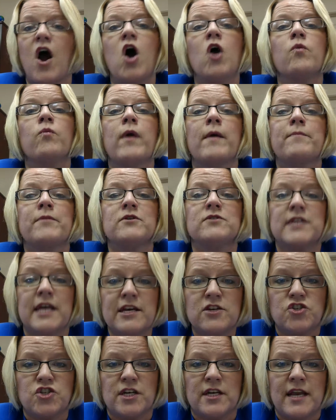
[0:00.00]
our
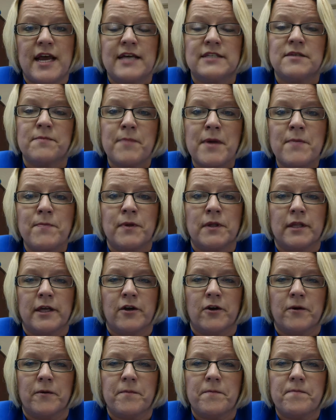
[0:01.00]
reputation as a people
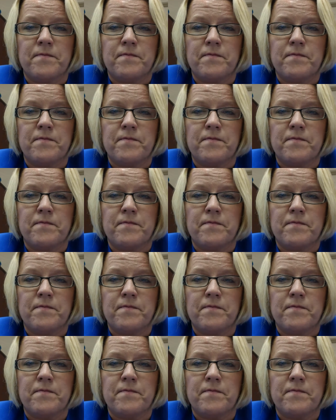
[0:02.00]
leader.